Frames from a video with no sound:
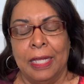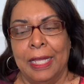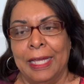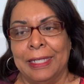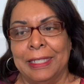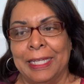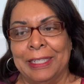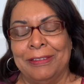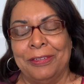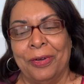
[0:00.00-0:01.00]
And,
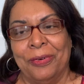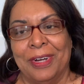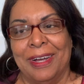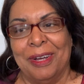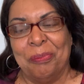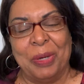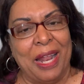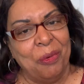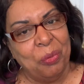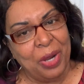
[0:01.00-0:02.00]
and so, uh, but
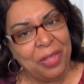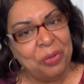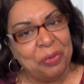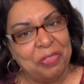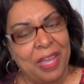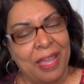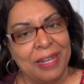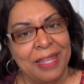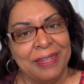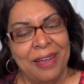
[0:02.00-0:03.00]
I weathered that
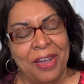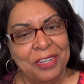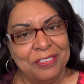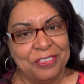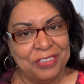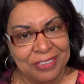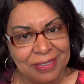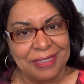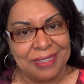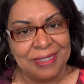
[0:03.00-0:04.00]
and God is
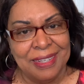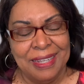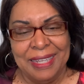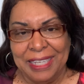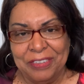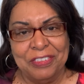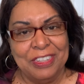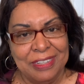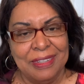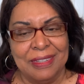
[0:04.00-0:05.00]
good. He's
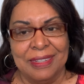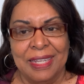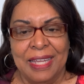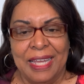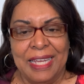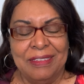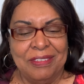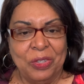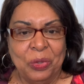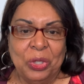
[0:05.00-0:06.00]
good. And
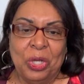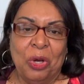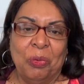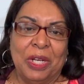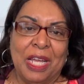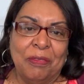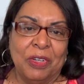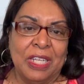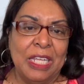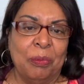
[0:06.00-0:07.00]
so, you know, whatever
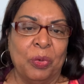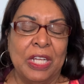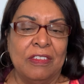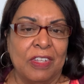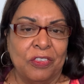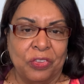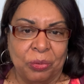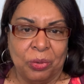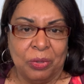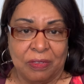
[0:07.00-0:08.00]
he brings us
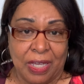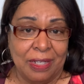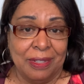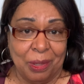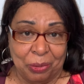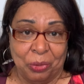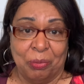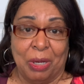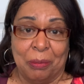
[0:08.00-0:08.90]
through, cause I didn't come through by